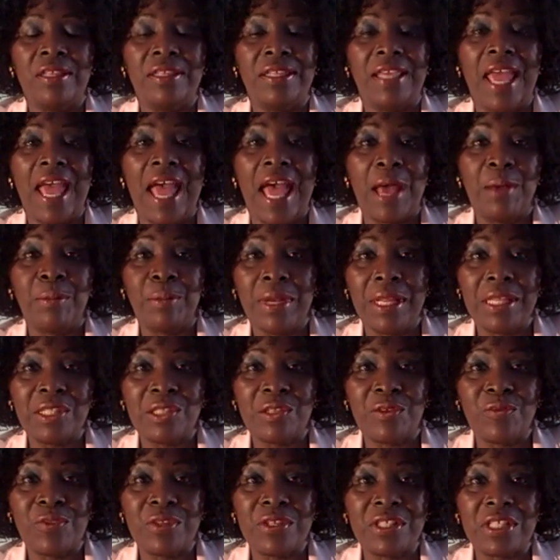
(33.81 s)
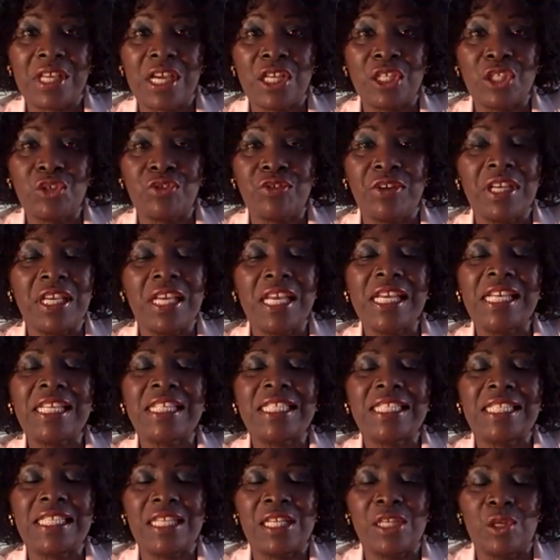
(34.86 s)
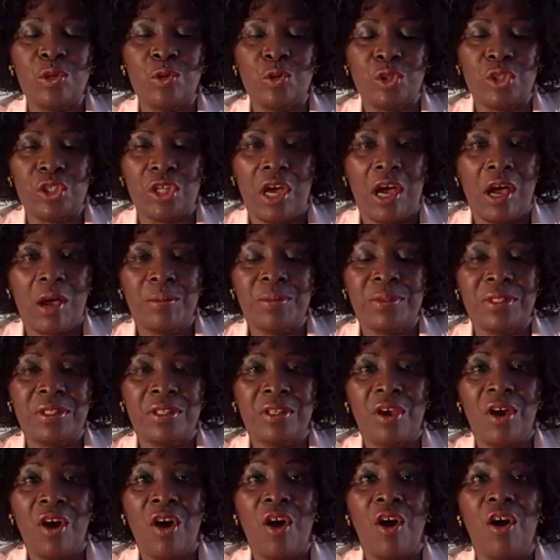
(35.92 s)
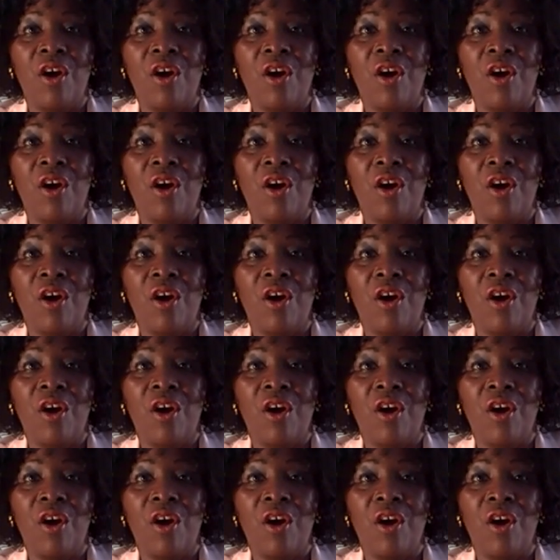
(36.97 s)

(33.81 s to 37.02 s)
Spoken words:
In the hamlets of this country, still no jobs.